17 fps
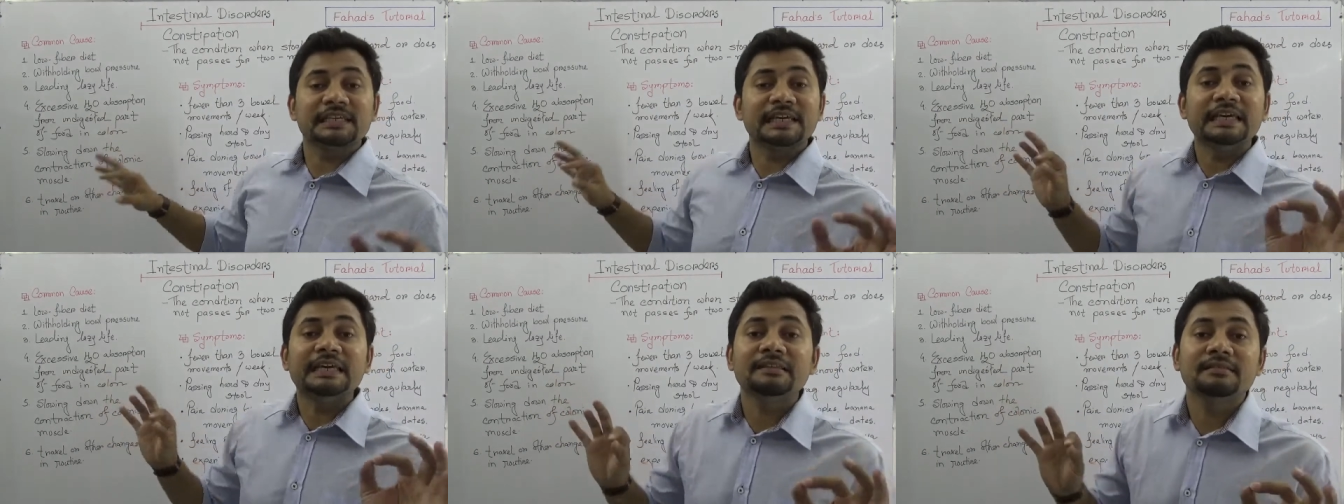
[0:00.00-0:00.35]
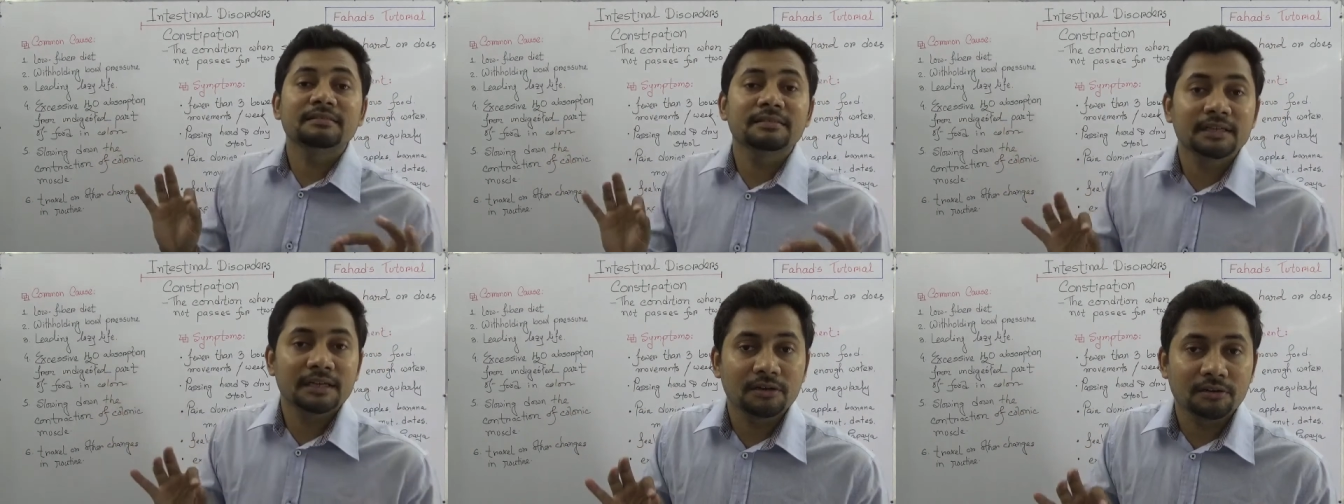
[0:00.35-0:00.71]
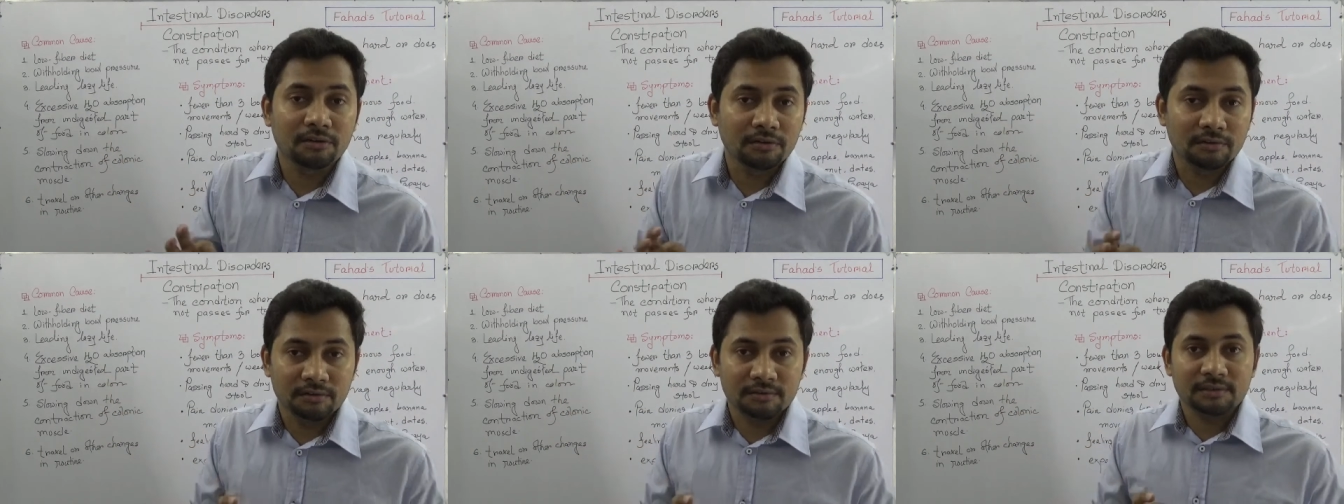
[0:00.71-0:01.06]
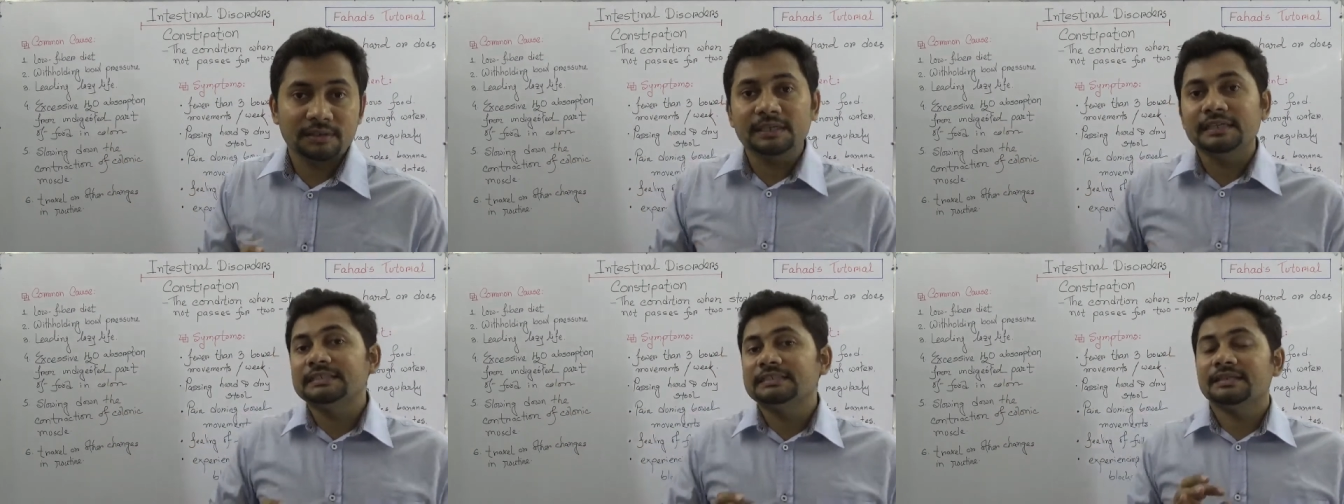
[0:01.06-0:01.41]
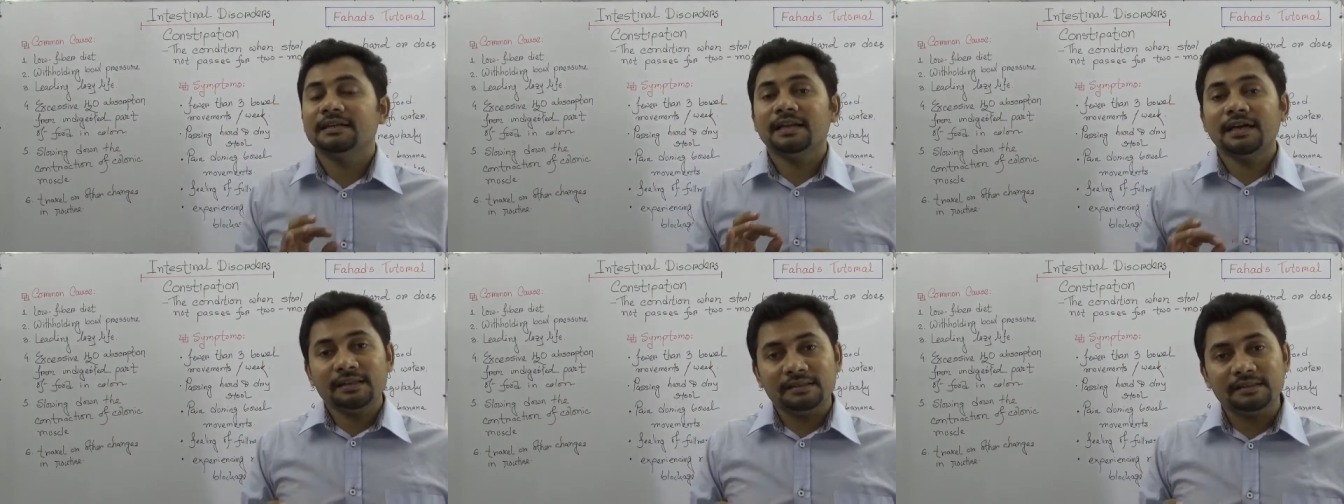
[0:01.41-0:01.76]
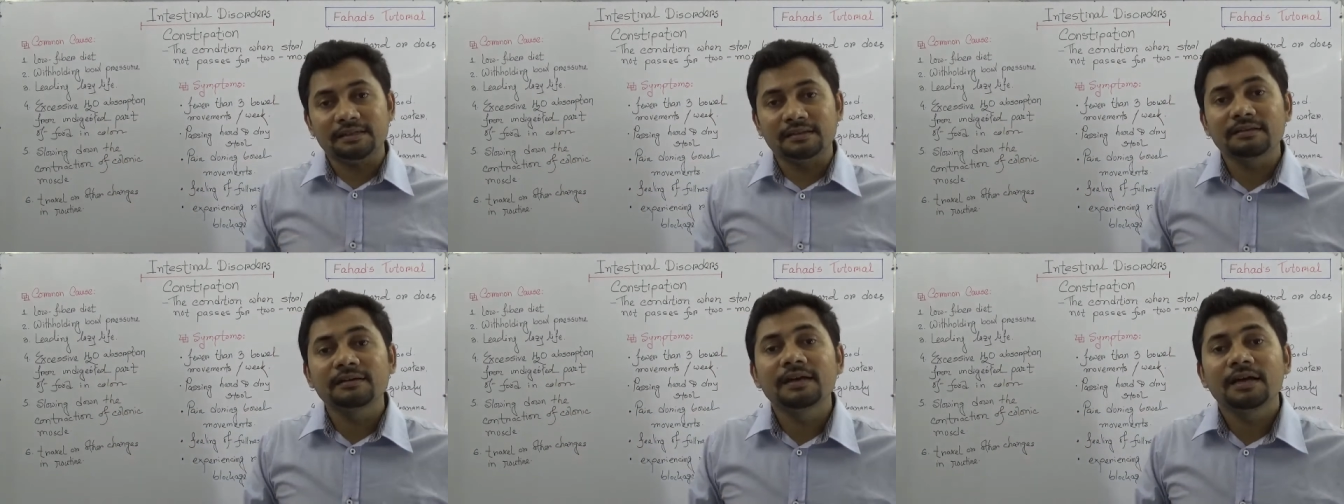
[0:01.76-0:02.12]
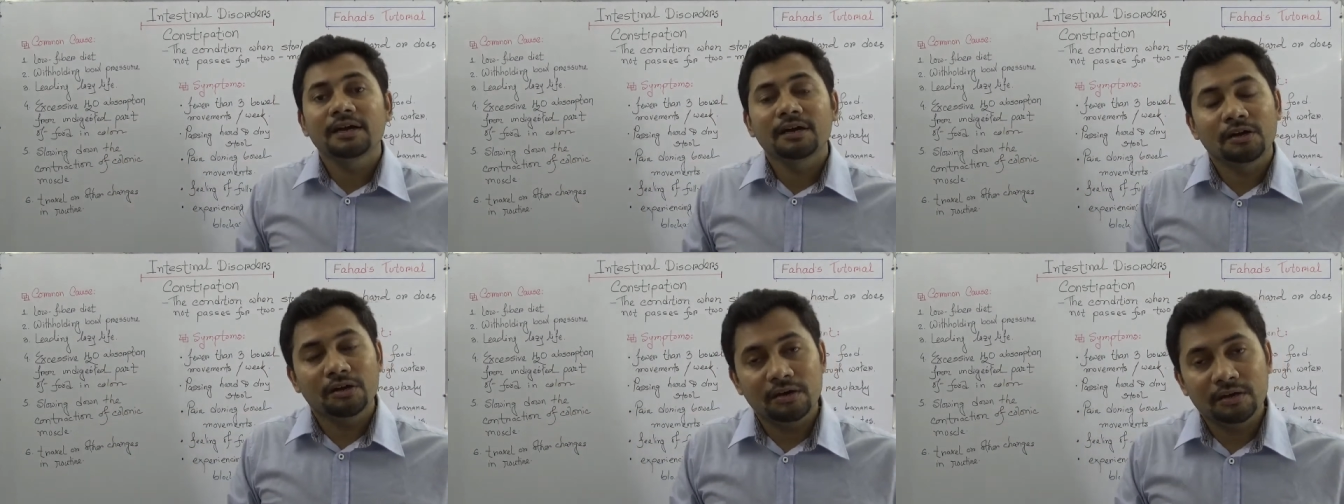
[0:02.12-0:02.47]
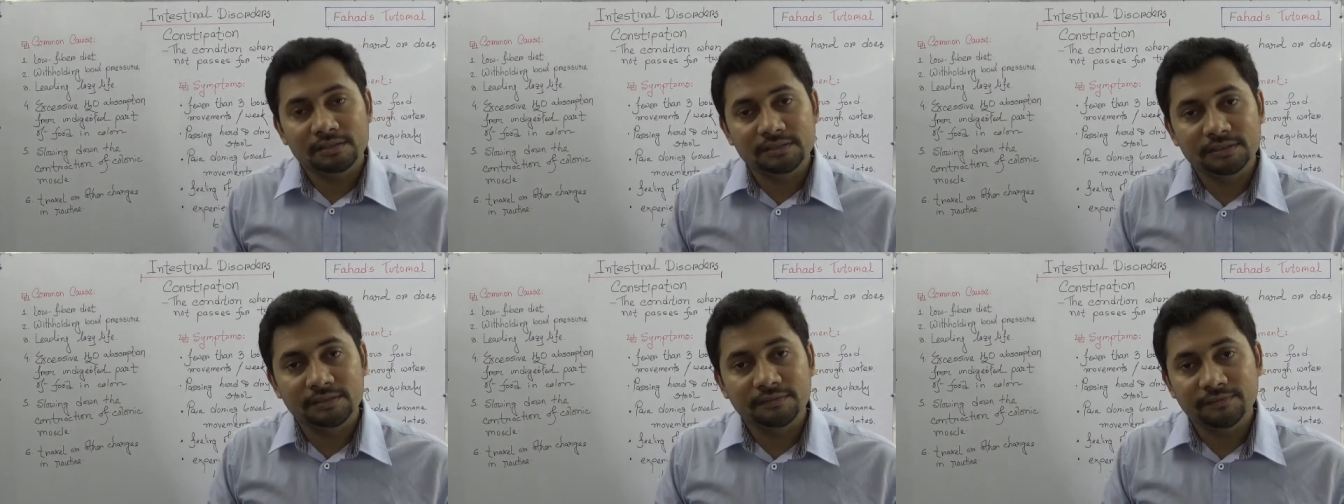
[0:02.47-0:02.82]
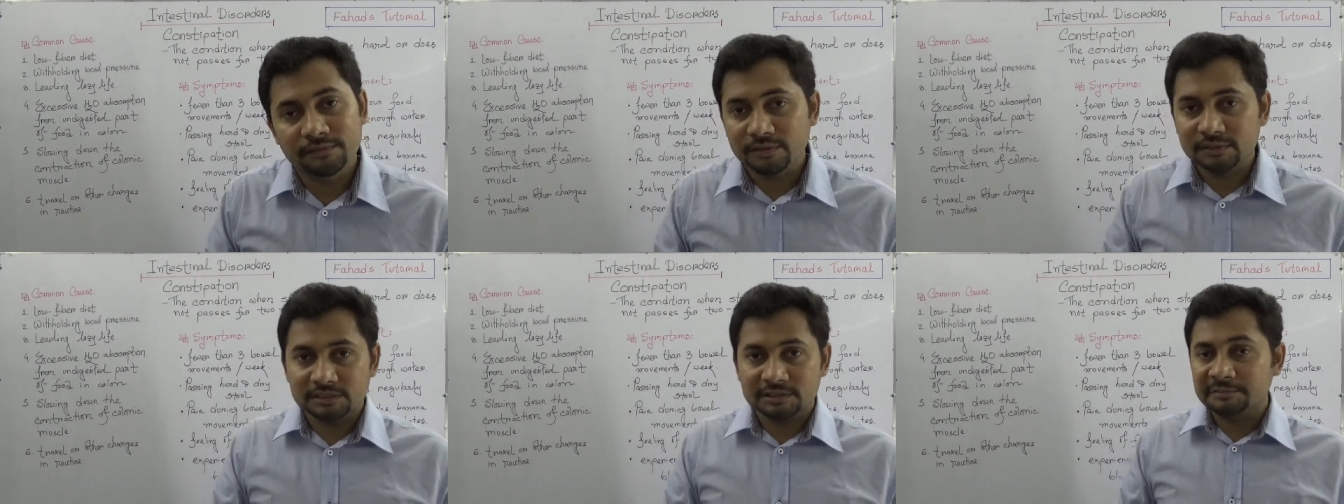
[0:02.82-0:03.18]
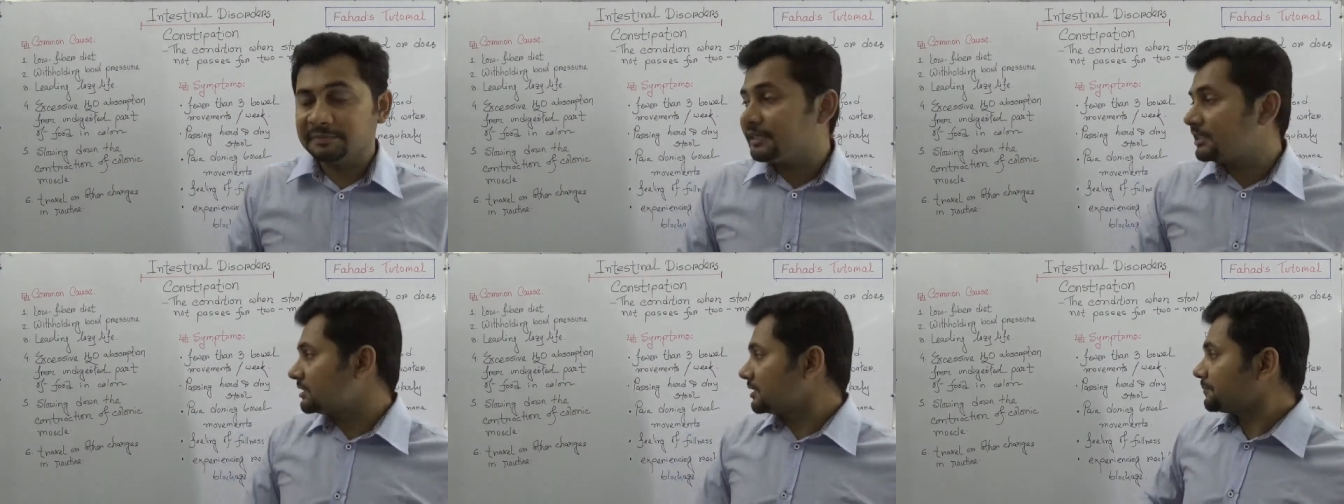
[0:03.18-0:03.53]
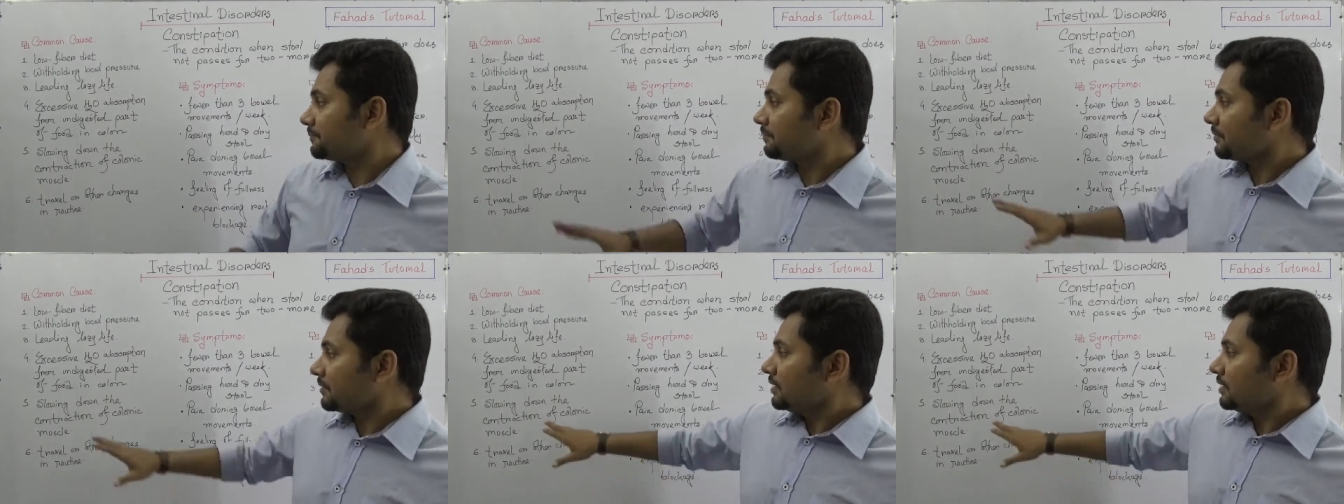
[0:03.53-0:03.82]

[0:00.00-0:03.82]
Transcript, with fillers: in the colon is another cause of constipation